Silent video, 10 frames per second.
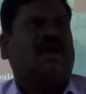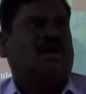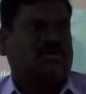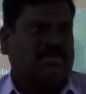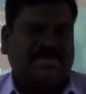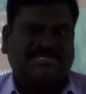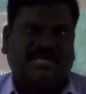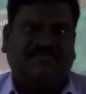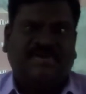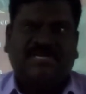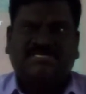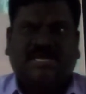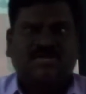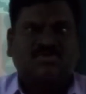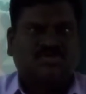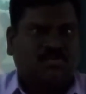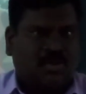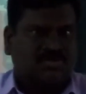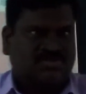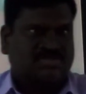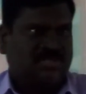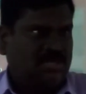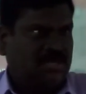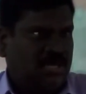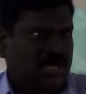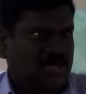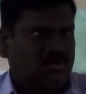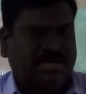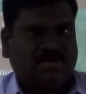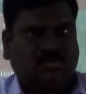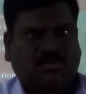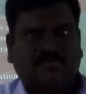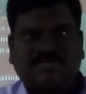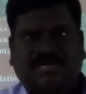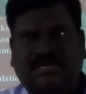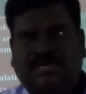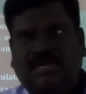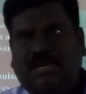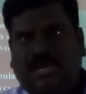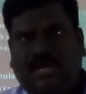out of my self-interest, I used to browse during 2000